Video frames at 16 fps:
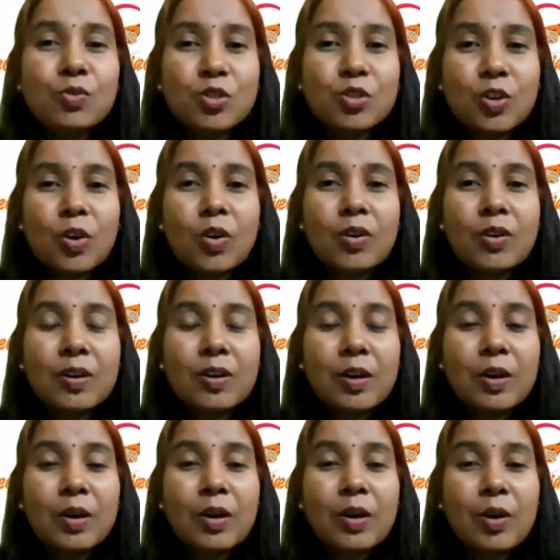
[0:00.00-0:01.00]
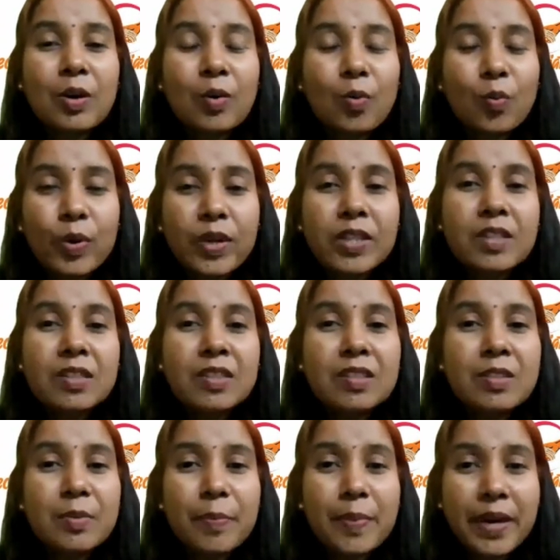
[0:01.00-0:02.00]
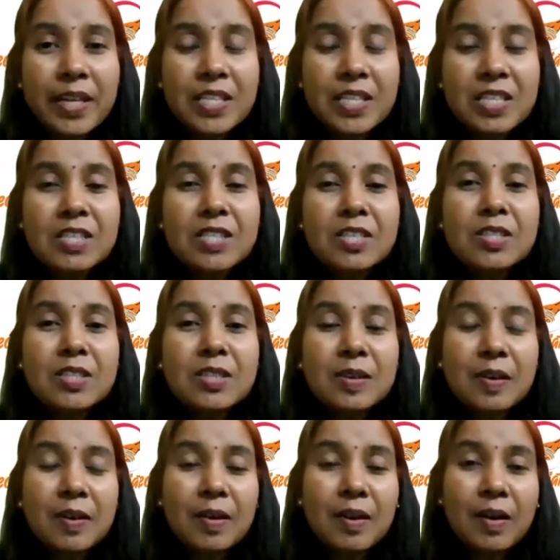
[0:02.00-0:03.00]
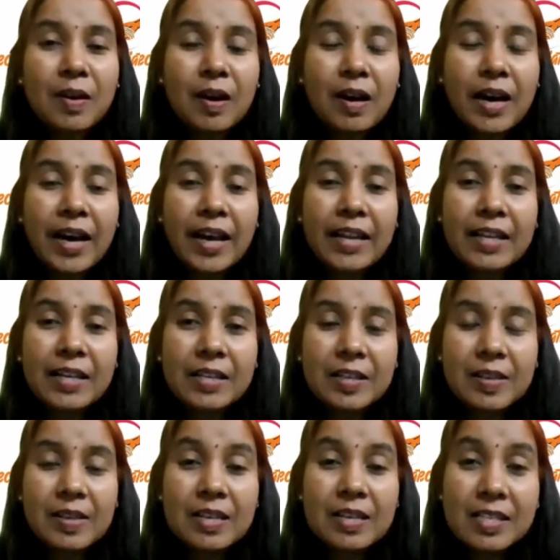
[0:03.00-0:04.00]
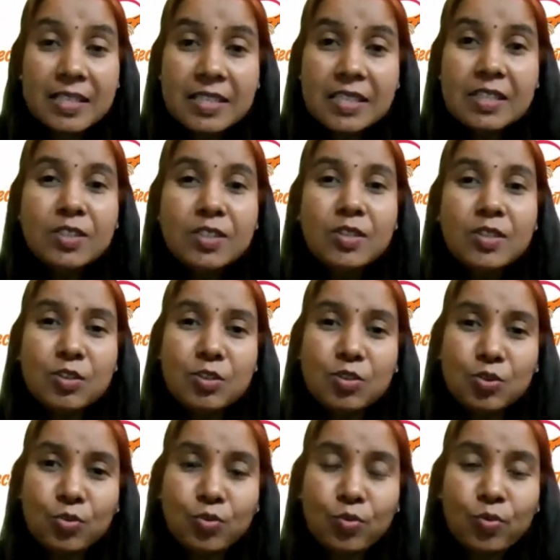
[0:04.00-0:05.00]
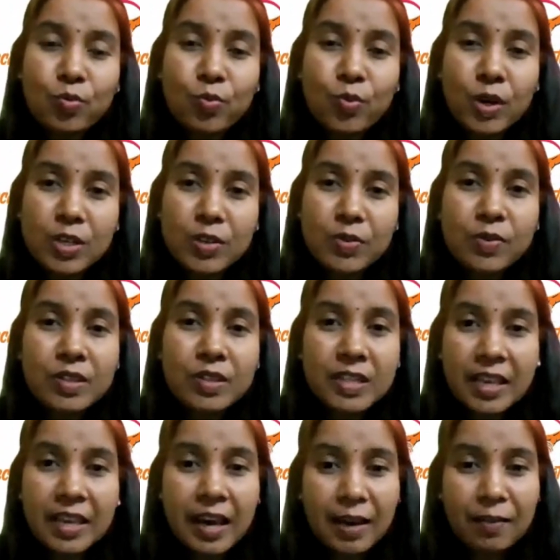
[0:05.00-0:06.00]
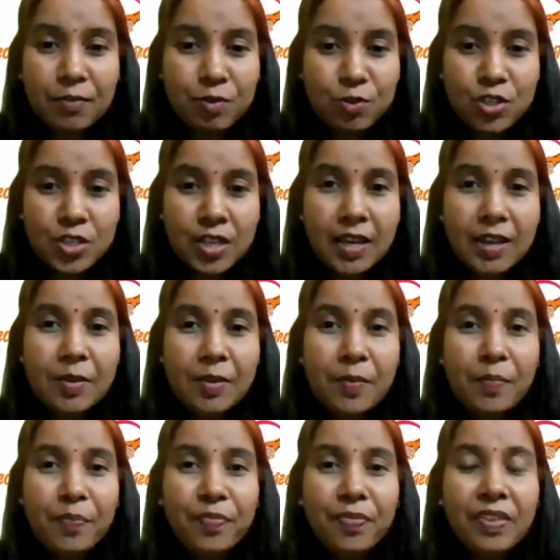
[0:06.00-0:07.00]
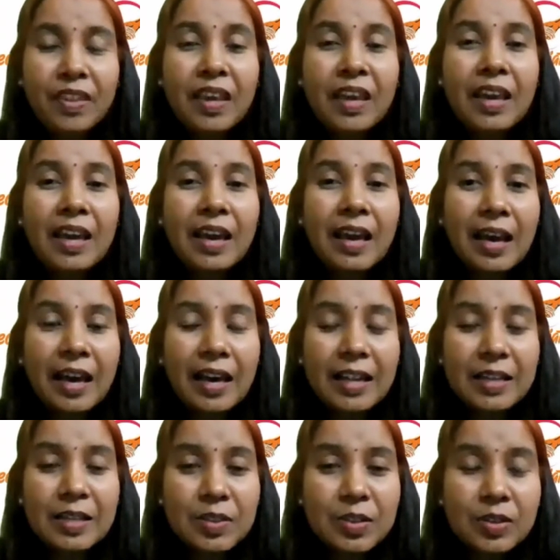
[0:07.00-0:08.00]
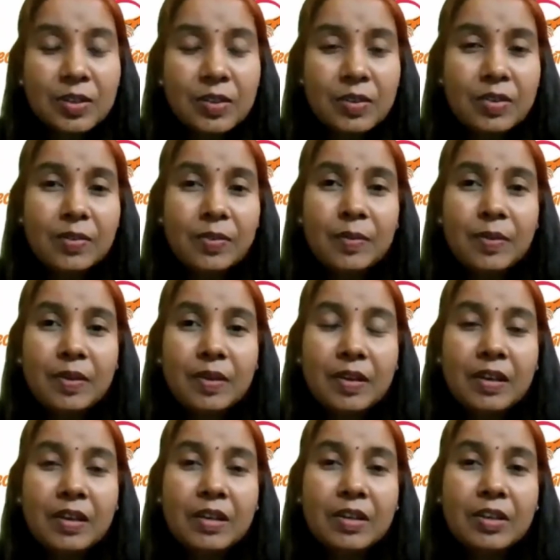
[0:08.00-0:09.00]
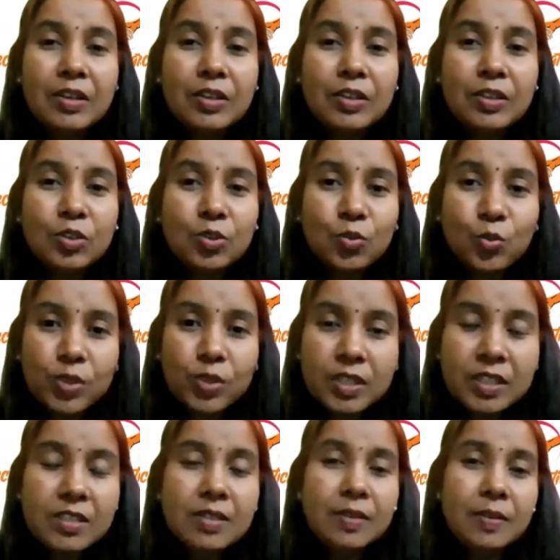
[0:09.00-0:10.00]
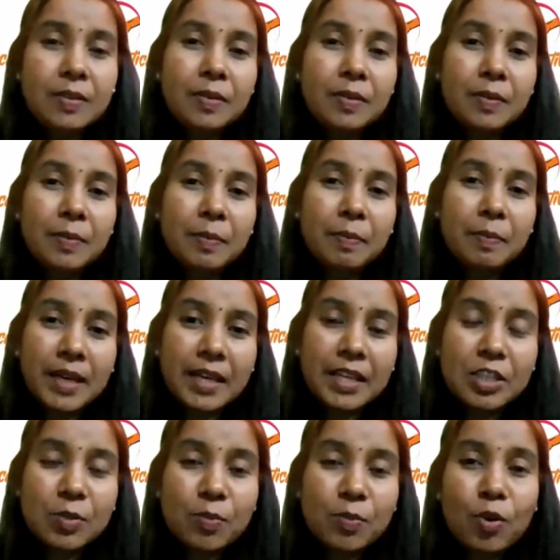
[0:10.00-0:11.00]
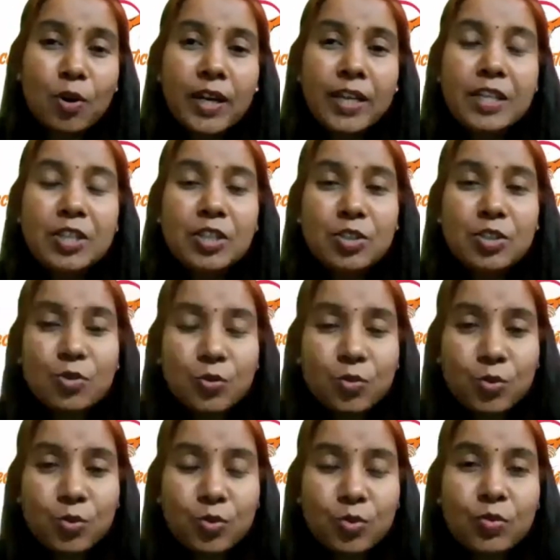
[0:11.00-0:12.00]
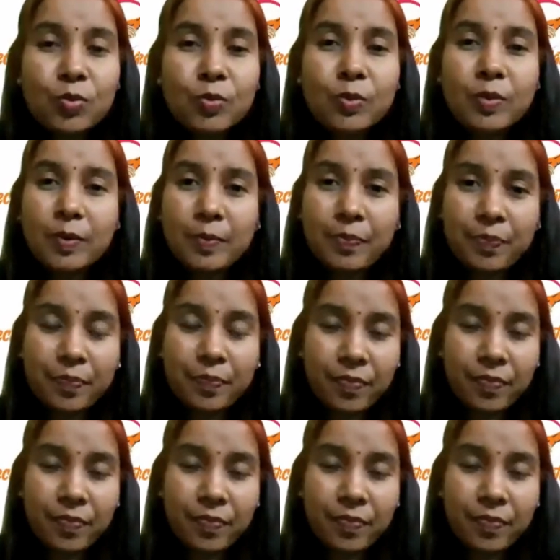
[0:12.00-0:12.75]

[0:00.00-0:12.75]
to talk with the patient and listen to whatever they have to share. And you did make it a point to